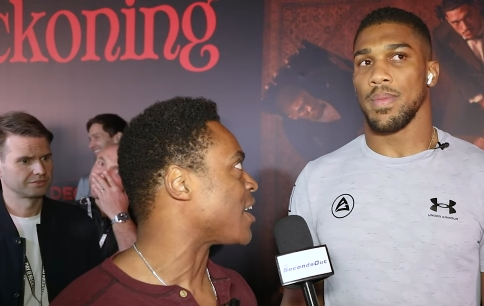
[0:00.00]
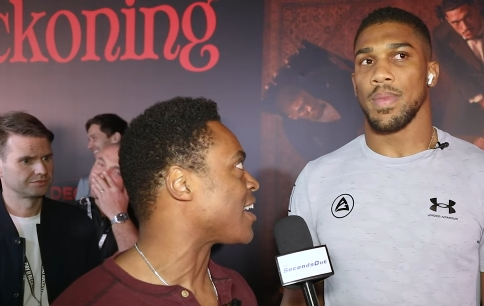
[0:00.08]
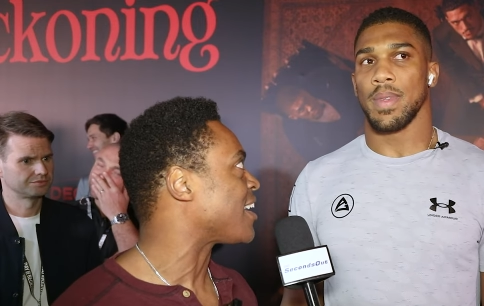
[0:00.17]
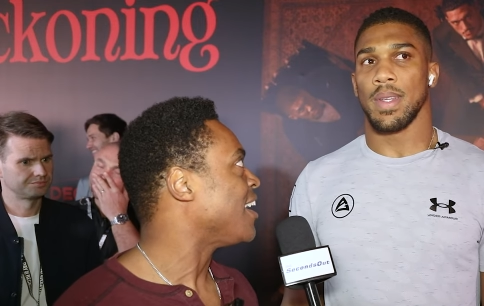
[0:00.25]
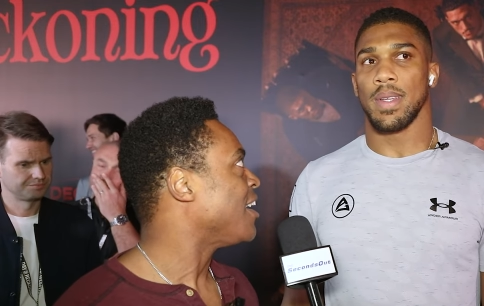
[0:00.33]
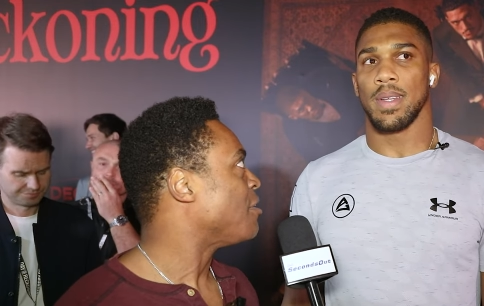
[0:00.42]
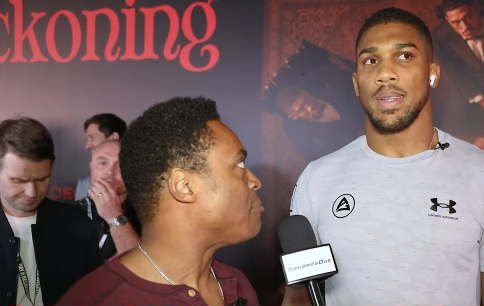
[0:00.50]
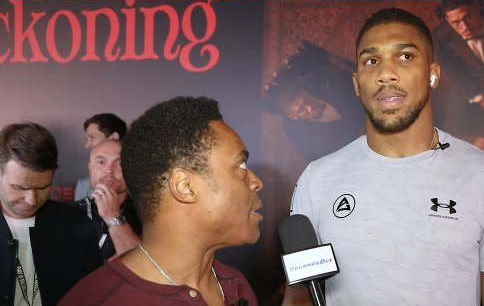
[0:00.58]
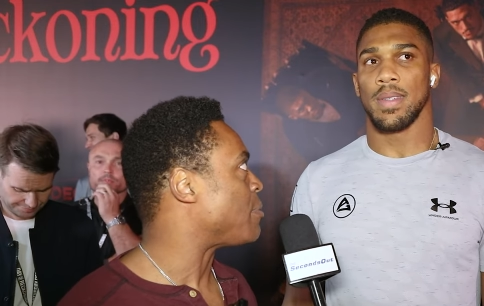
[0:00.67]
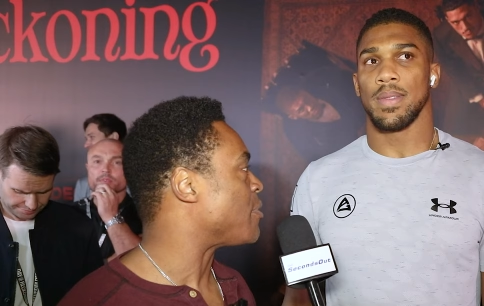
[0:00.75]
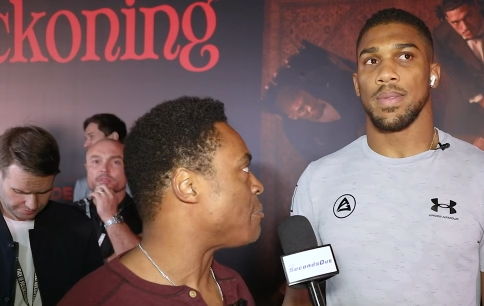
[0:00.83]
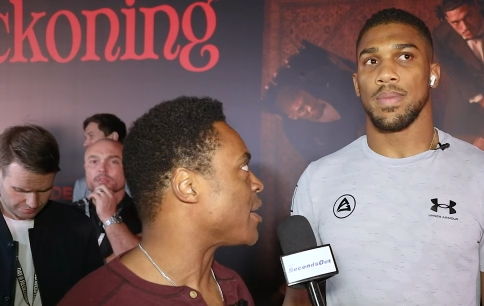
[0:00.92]
Speaker 1: like
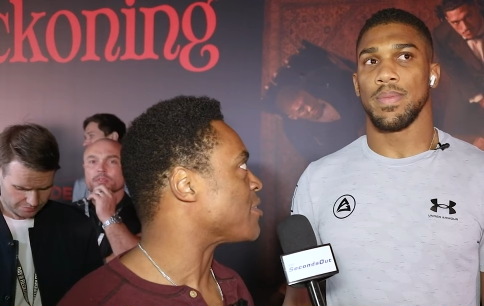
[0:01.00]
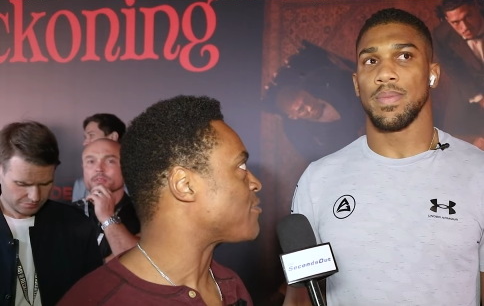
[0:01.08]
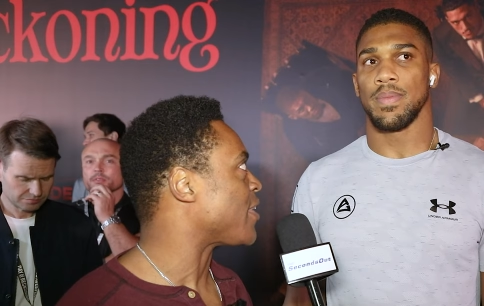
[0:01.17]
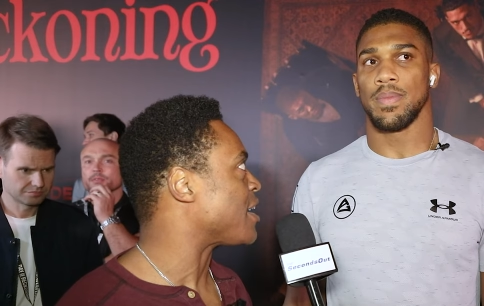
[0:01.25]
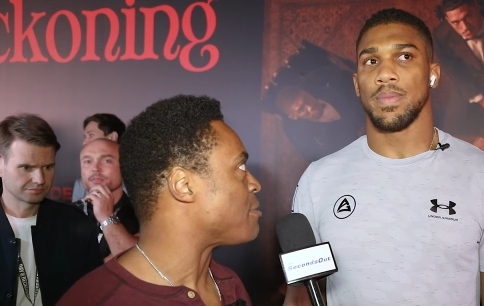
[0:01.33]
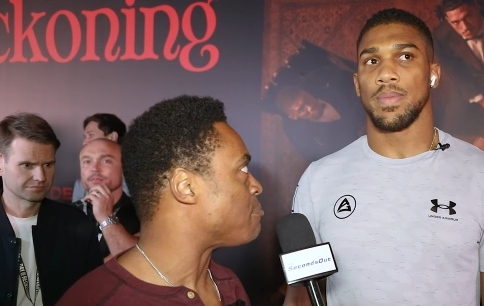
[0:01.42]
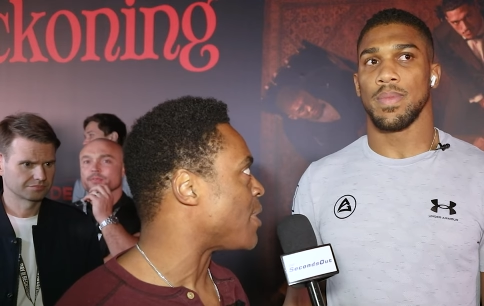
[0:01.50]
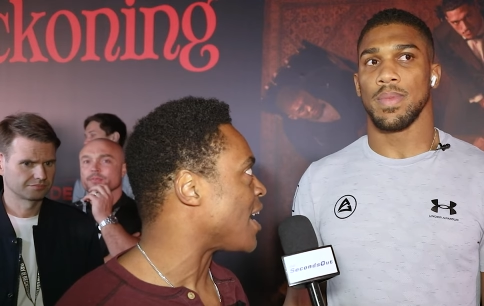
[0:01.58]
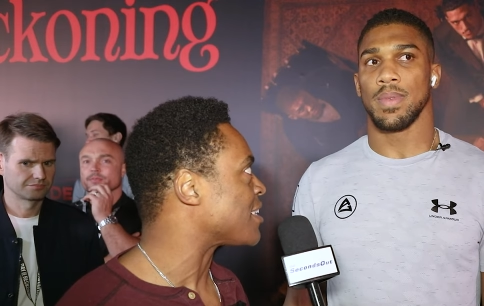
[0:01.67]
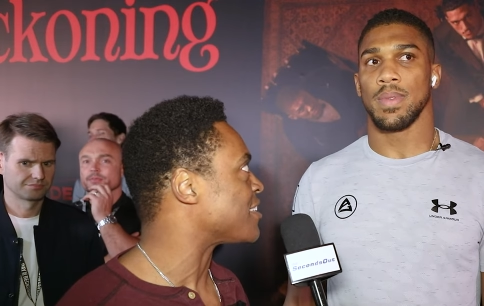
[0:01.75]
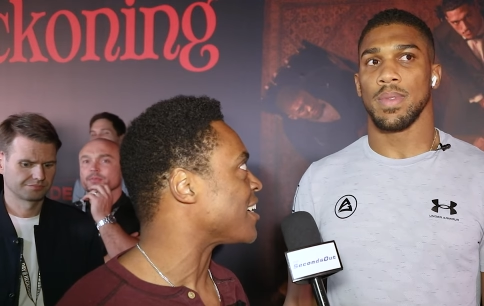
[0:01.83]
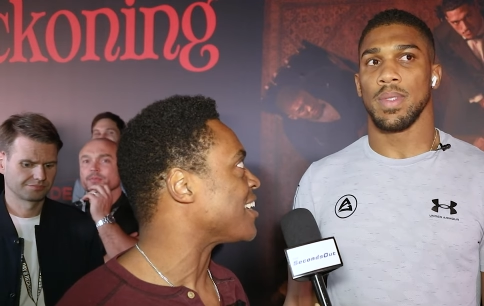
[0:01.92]
maybe the biggest fight in
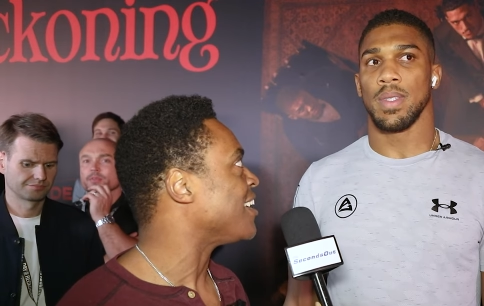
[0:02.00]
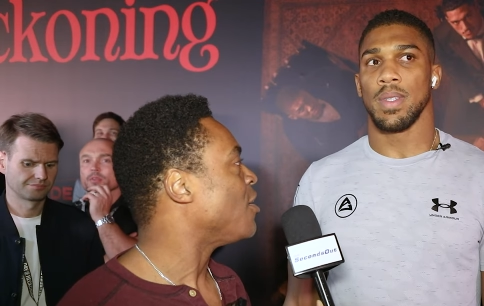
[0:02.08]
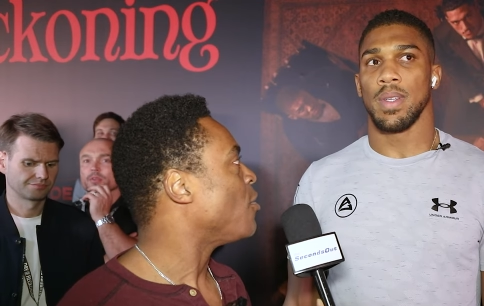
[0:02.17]
boxing.